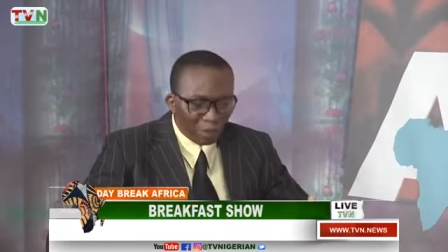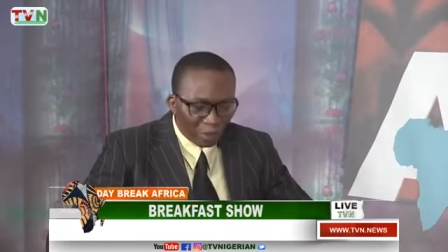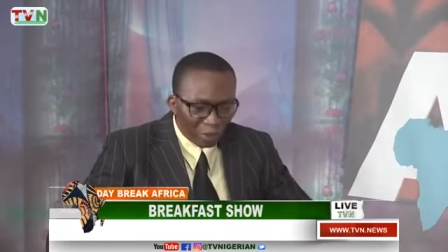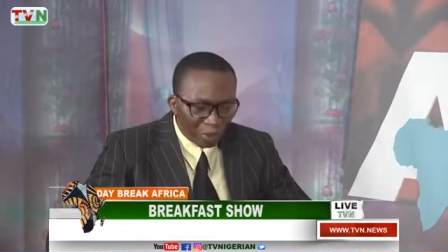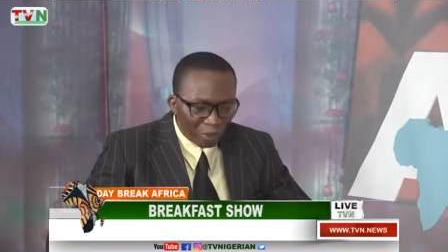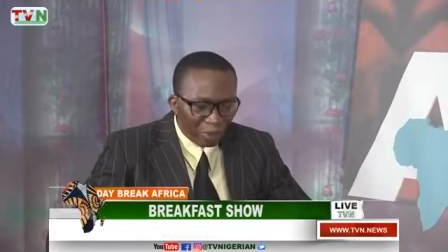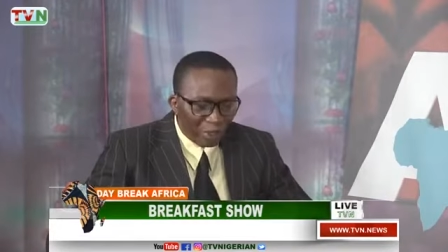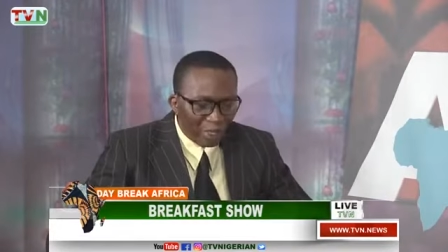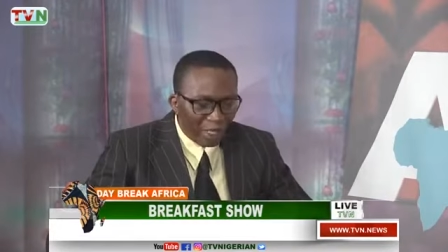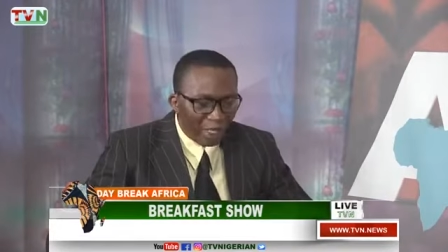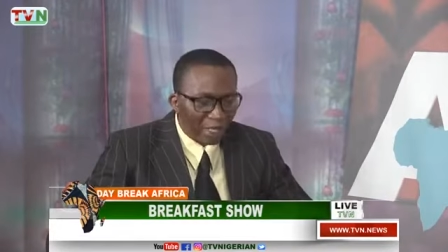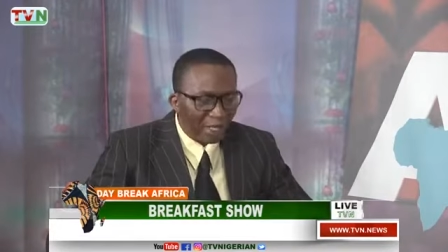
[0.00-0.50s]

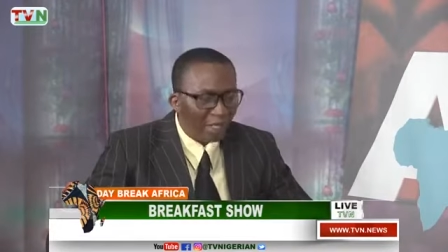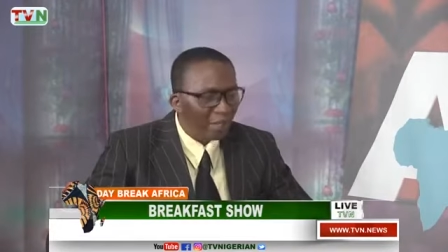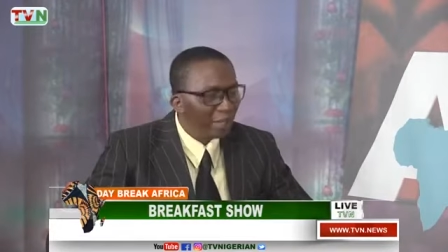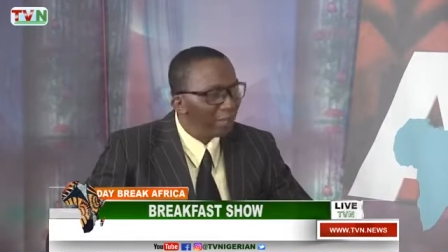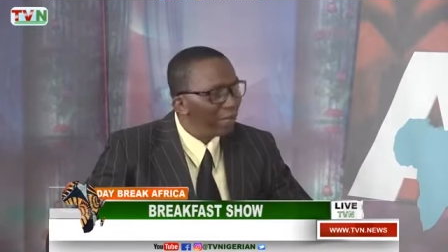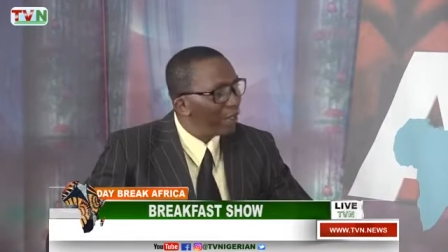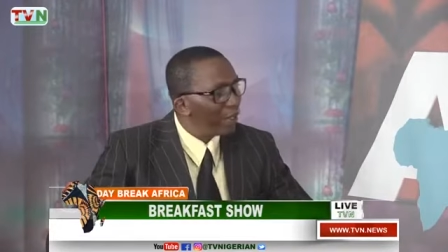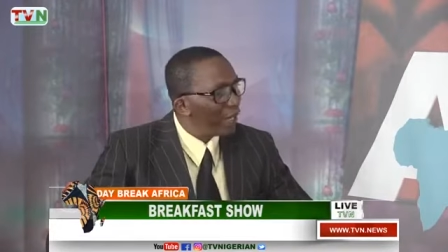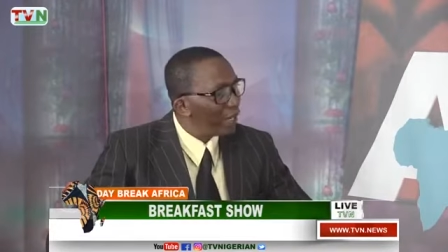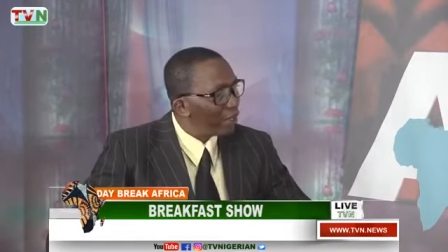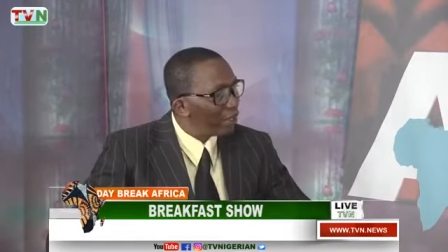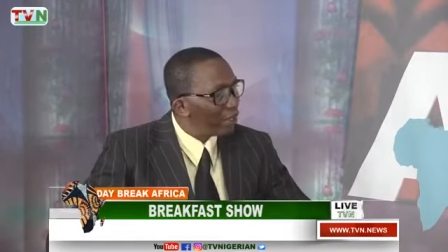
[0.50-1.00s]

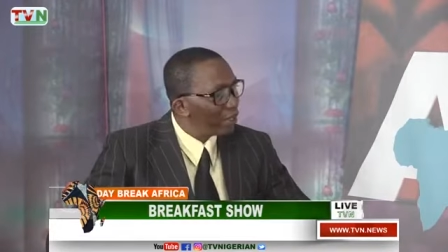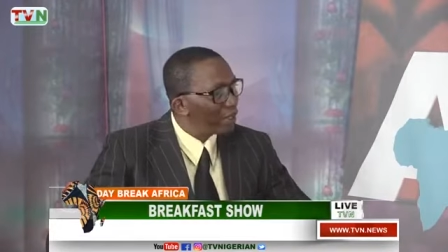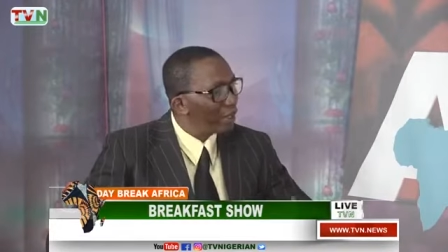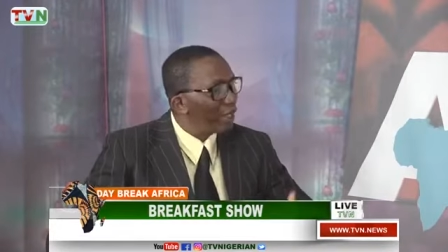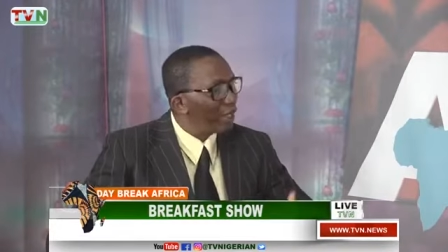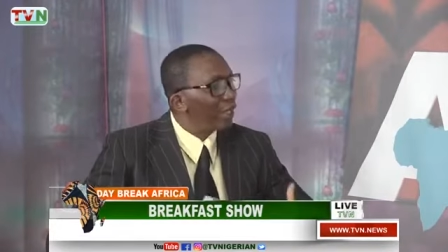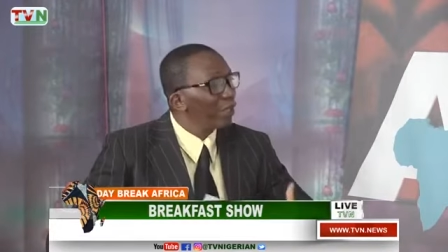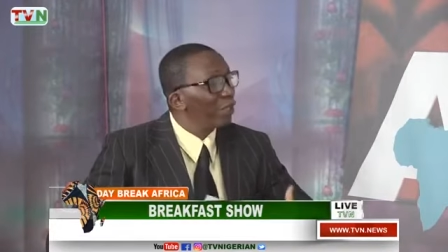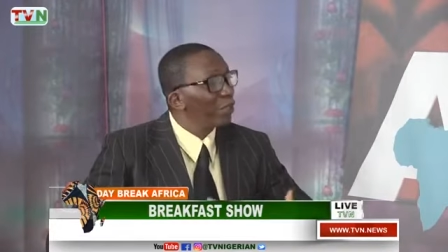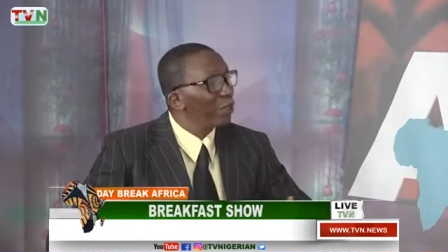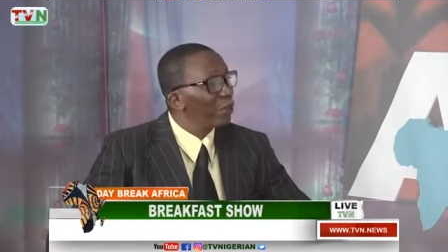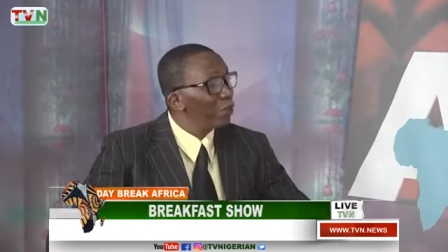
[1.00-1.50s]
coronavirus
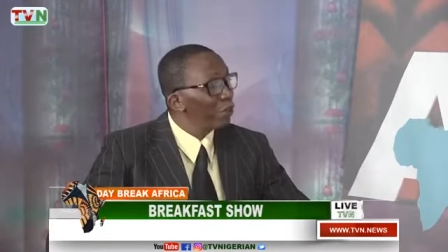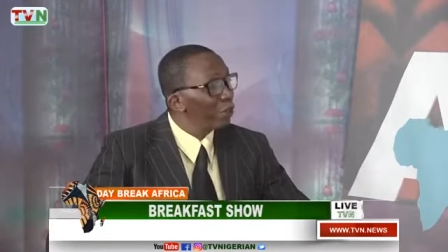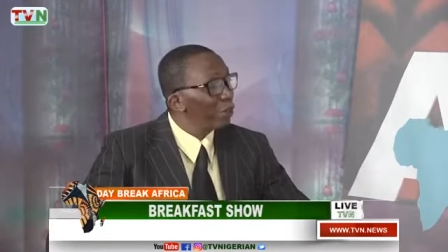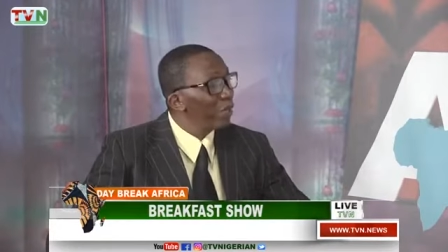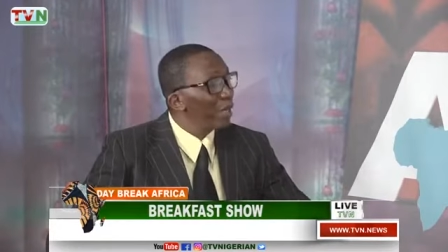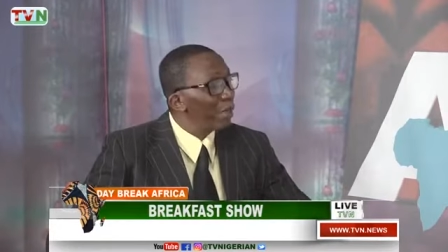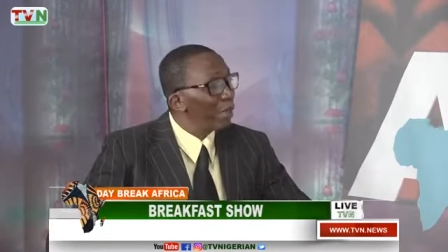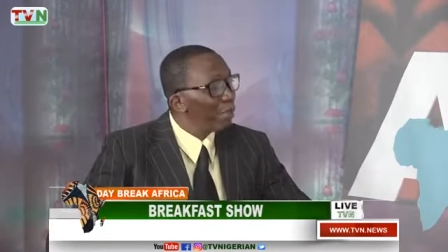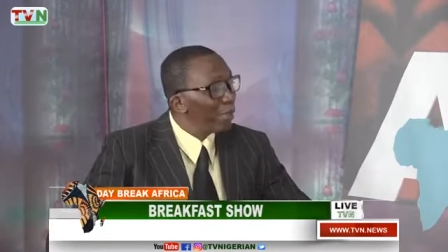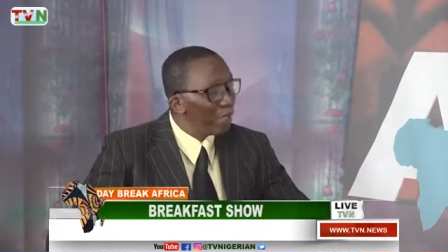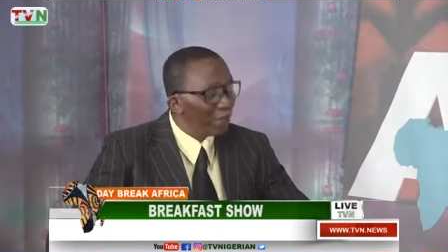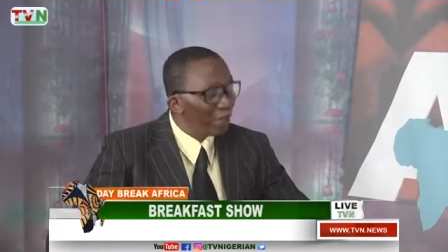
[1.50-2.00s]
and also
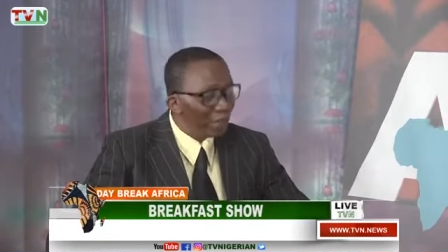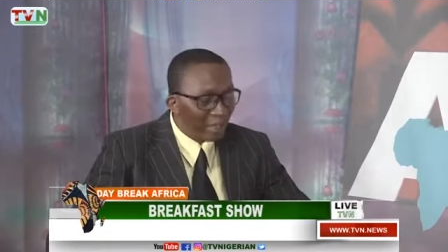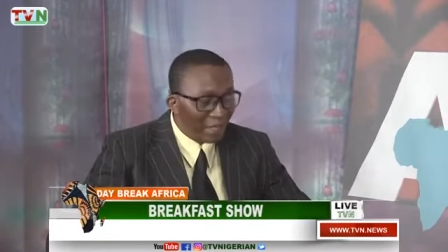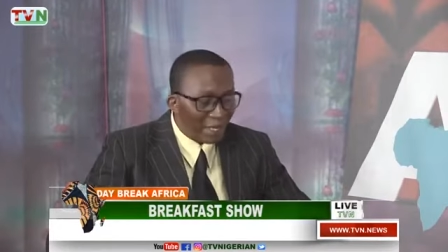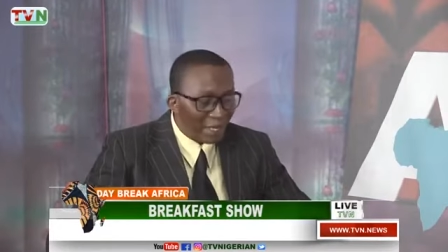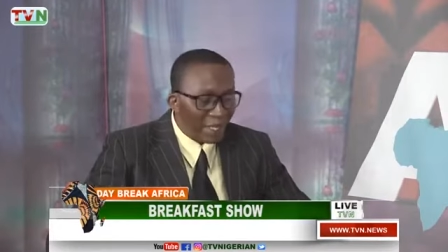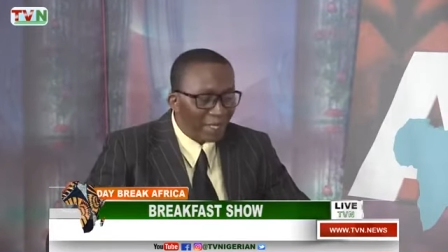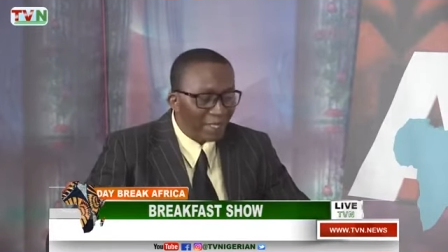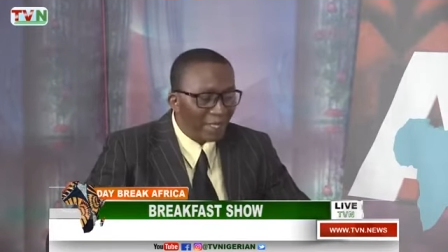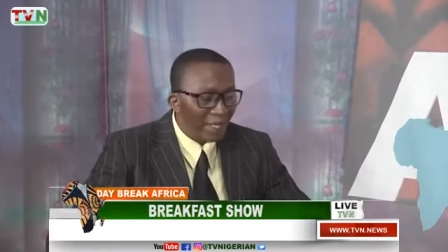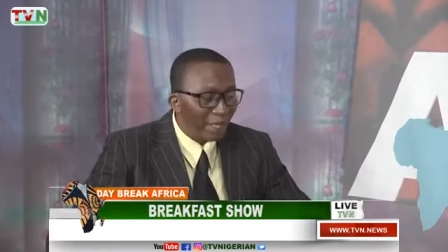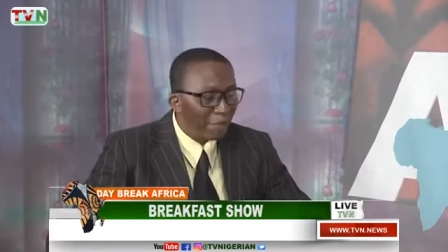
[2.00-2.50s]
about
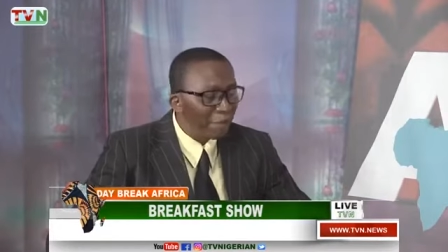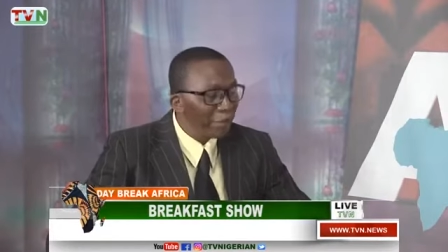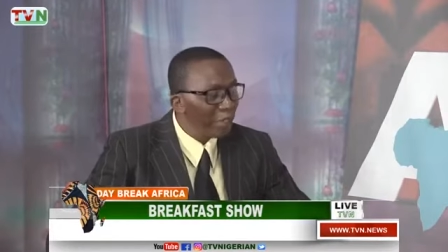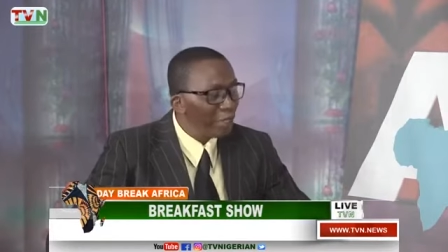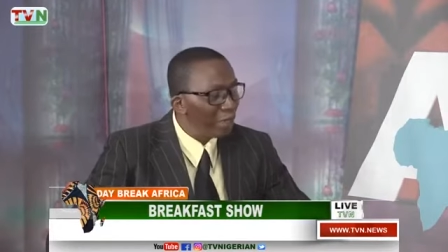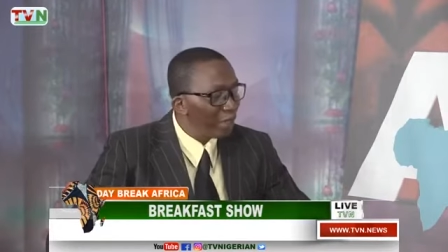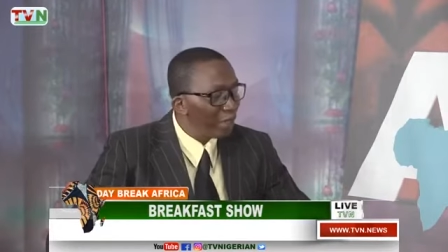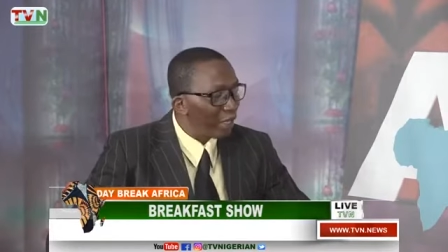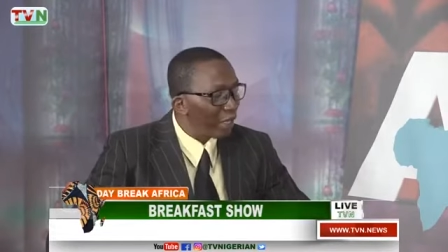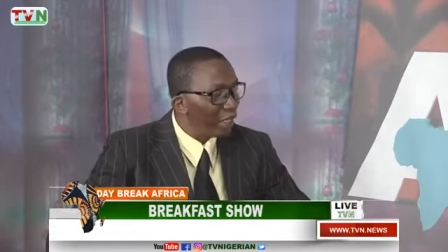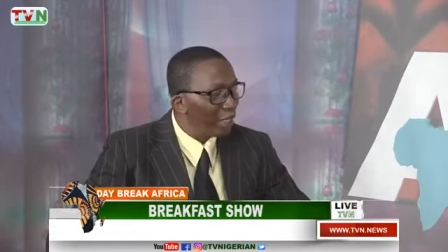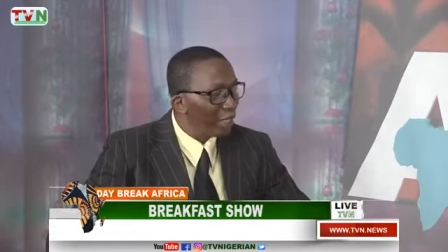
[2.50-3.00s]
Lassa
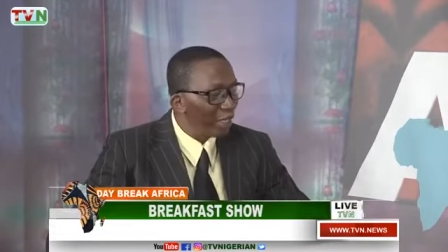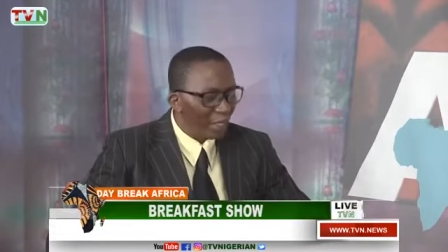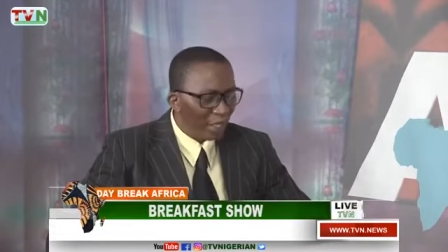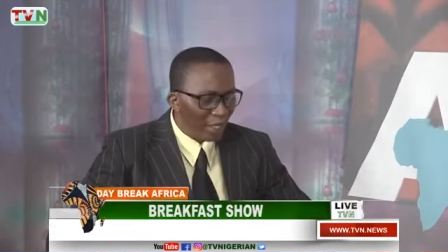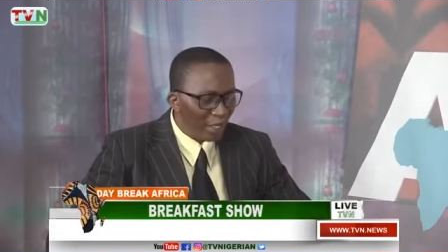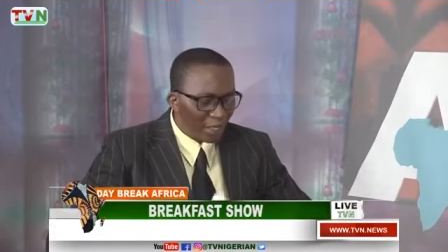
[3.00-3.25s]
fever.